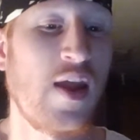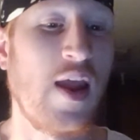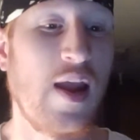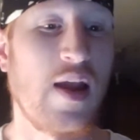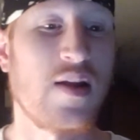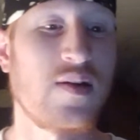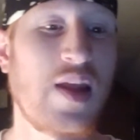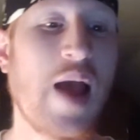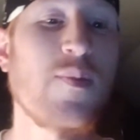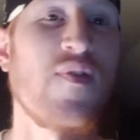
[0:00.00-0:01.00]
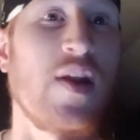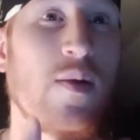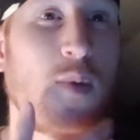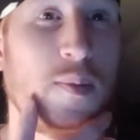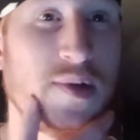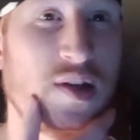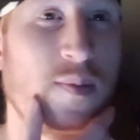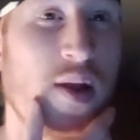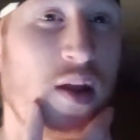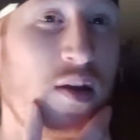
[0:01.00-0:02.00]
and captivating moments to
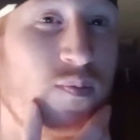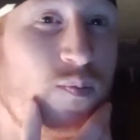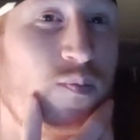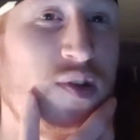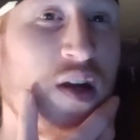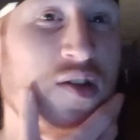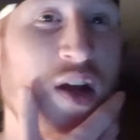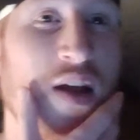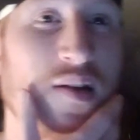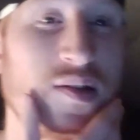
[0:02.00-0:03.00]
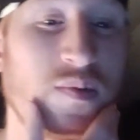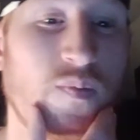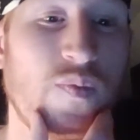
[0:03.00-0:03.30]
me, such as